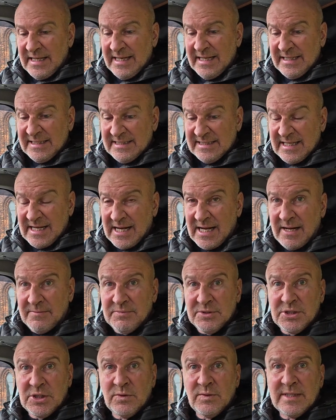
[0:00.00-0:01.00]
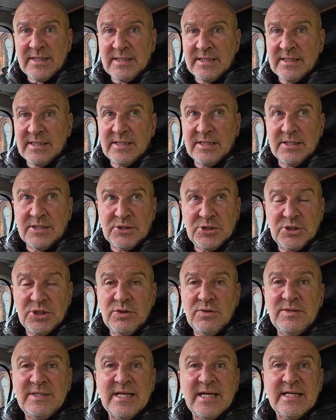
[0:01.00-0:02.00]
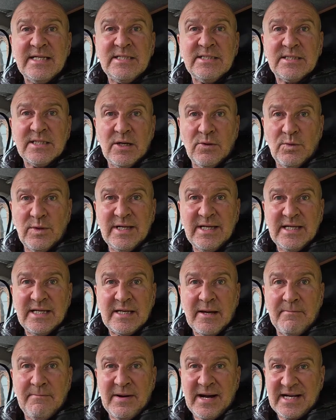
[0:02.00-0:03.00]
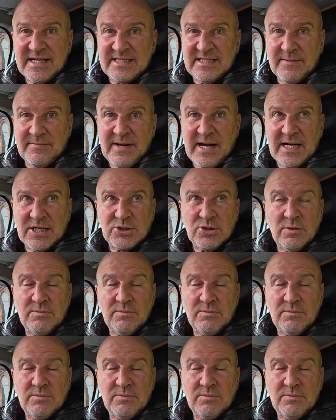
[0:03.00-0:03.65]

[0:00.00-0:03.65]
is that I'm doing 2 days a week back to back.